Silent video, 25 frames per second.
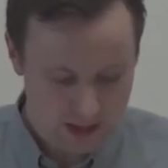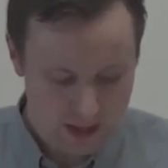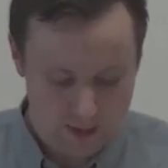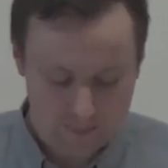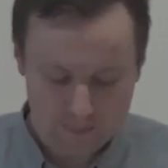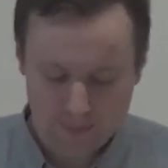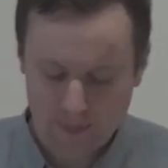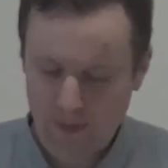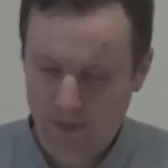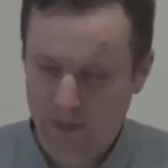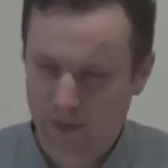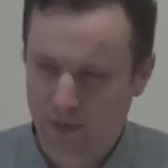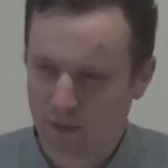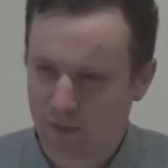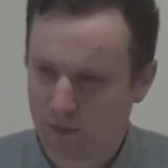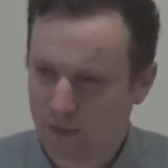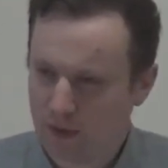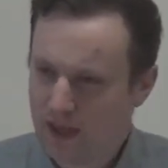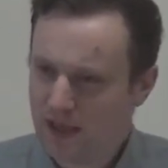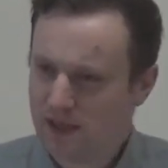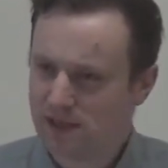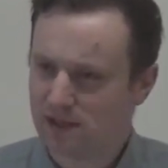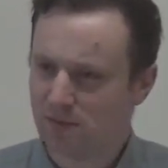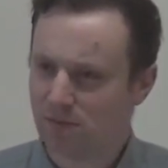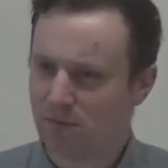Uh, but the
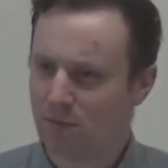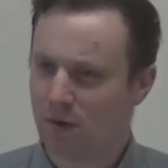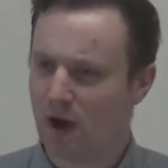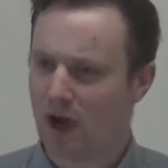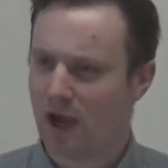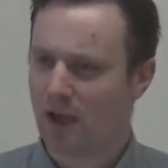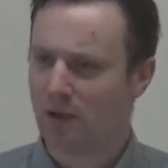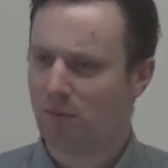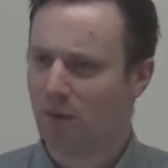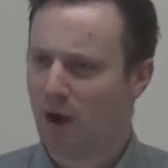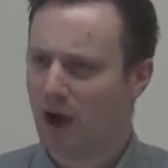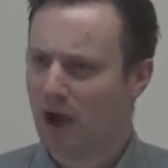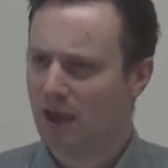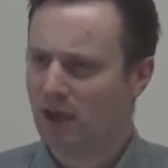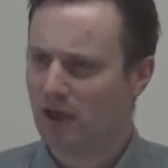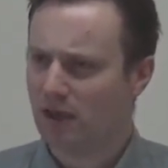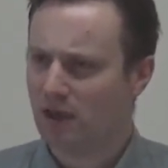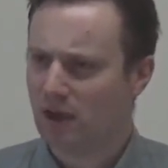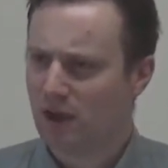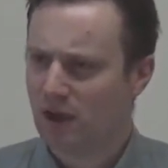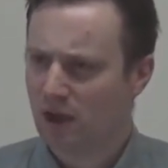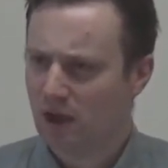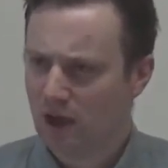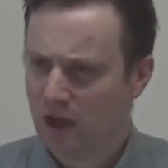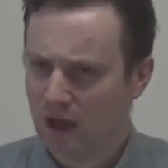reason why, why
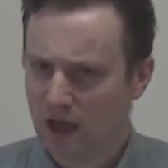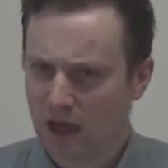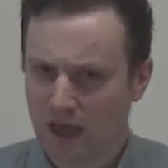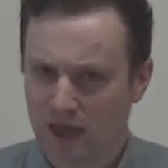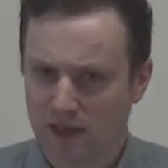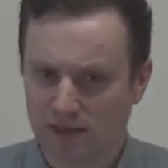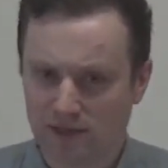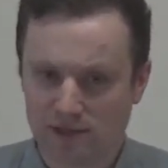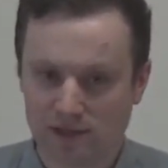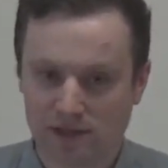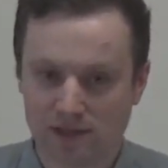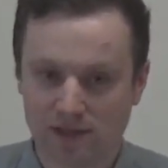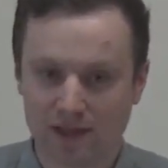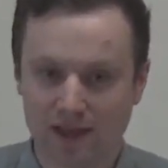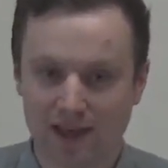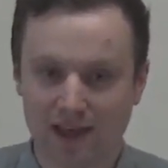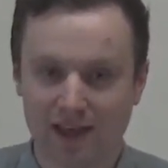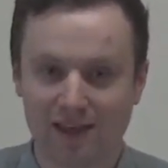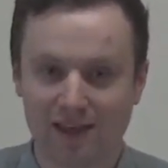is.